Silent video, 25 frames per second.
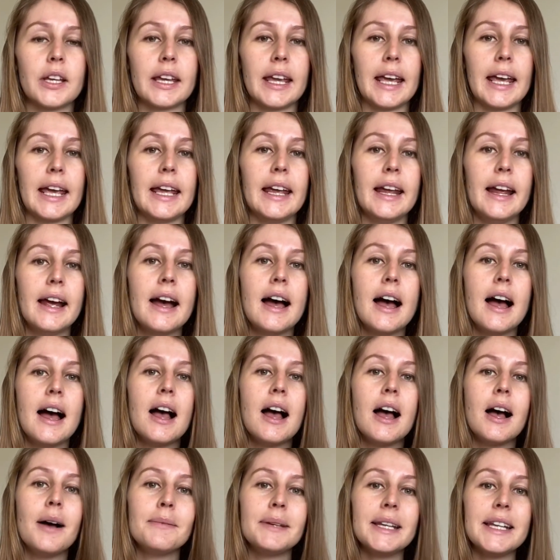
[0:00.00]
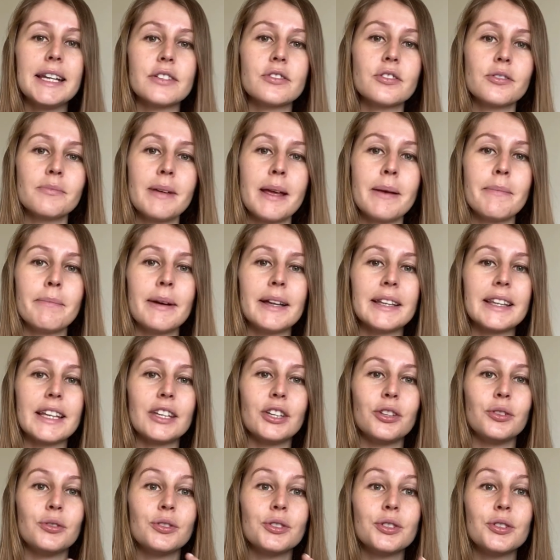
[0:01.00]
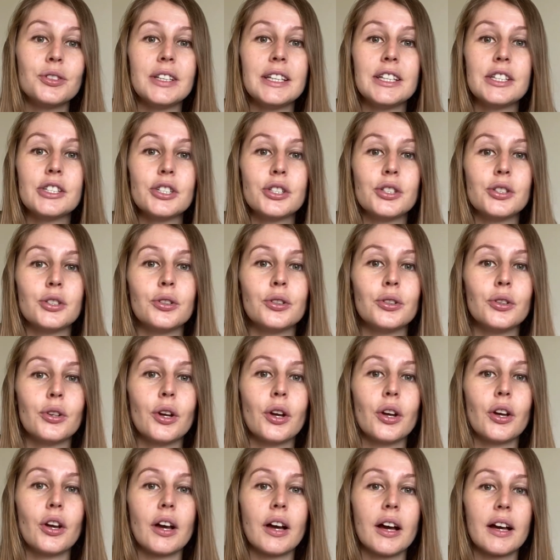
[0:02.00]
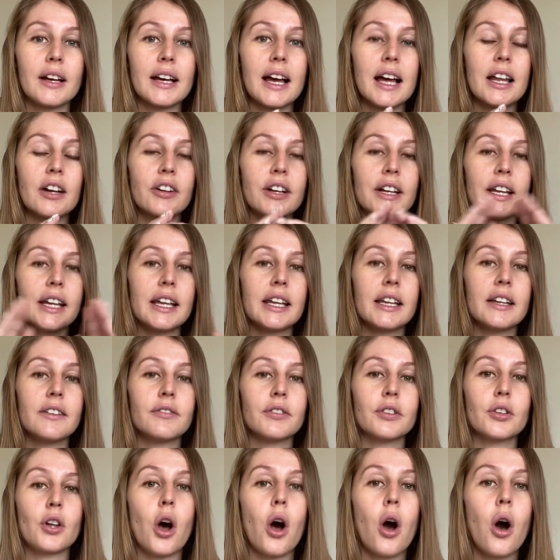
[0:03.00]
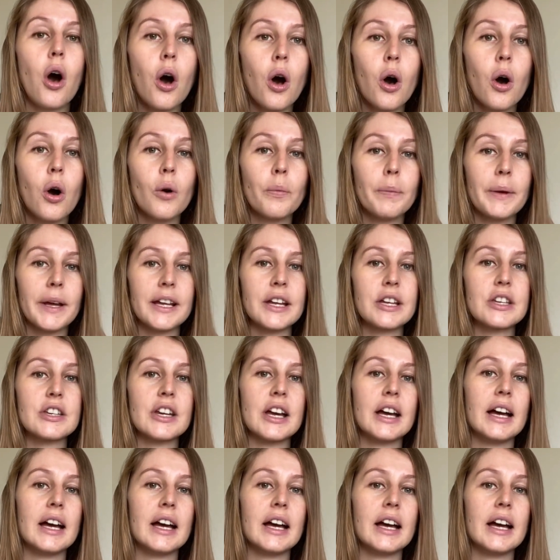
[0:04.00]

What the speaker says: Okay, please remember that you do need to do colouring in for the whole picture.